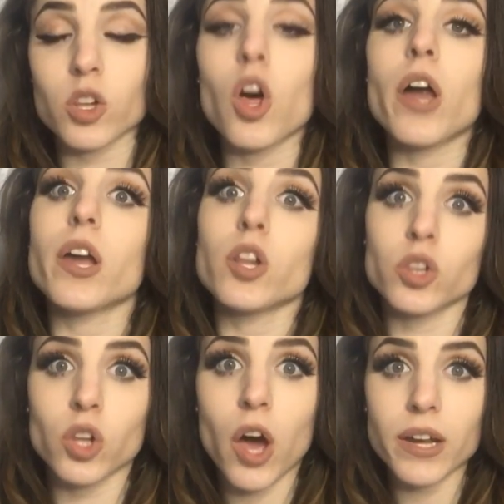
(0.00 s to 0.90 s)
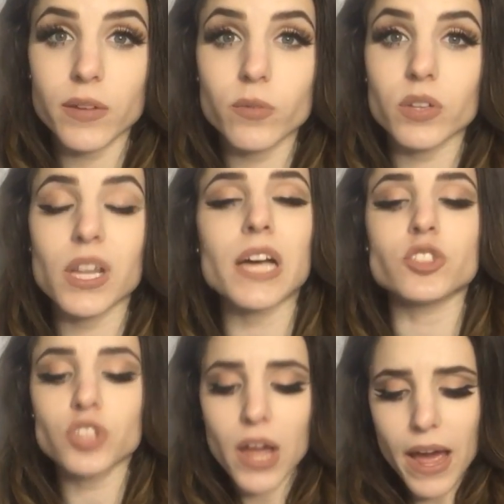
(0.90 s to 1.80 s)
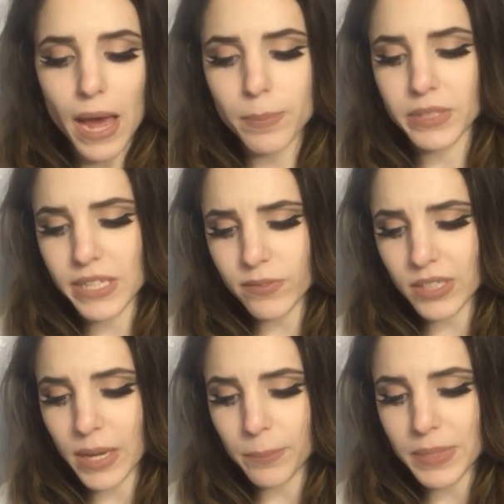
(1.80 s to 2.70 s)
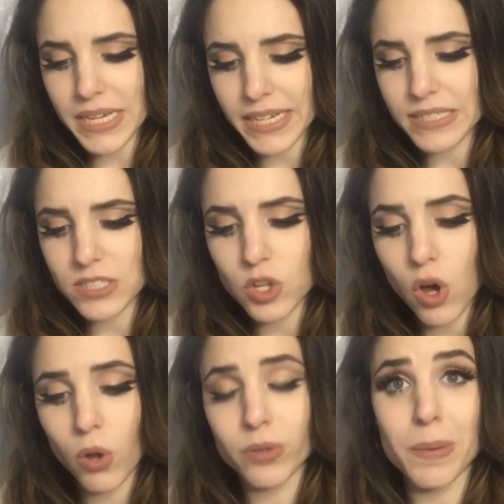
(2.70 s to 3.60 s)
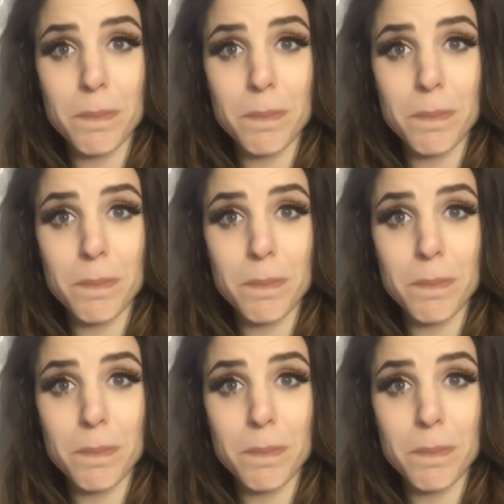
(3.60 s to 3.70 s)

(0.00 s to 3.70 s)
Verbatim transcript: Lush. I believe the company is called